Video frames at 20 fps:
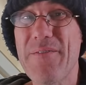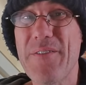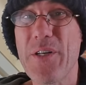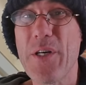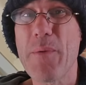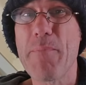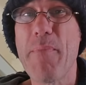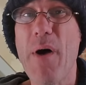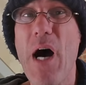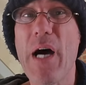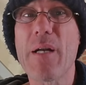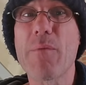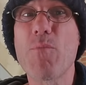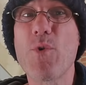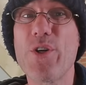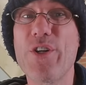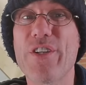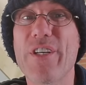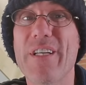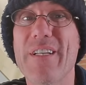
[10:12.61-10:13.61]
very bottom
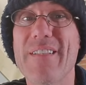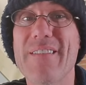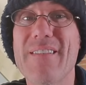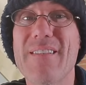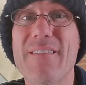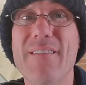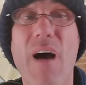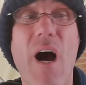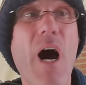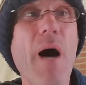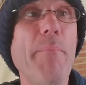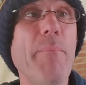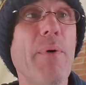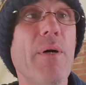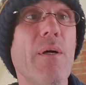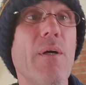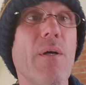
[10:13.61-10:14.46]
where you're going to stop.